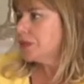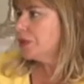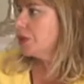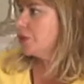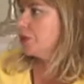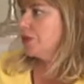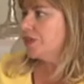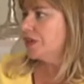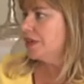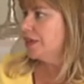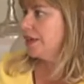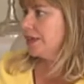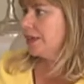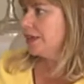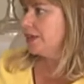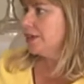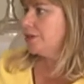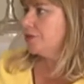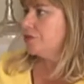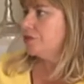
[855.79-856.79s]
with any
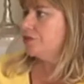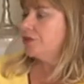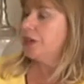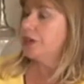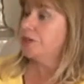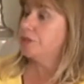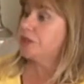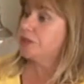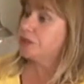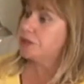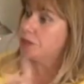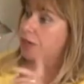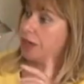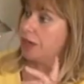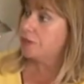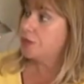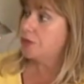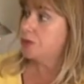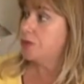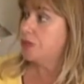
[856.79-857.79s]
kind of right, but you
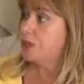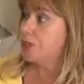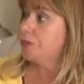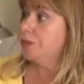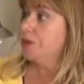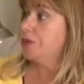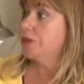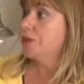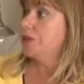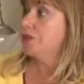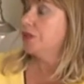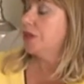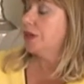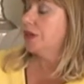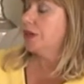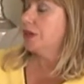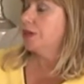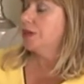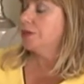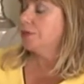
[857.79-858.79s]
have to keep
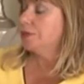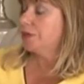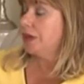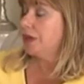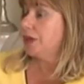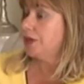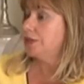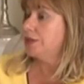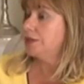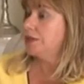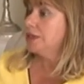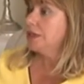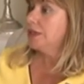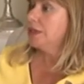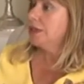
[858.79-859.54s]
in mind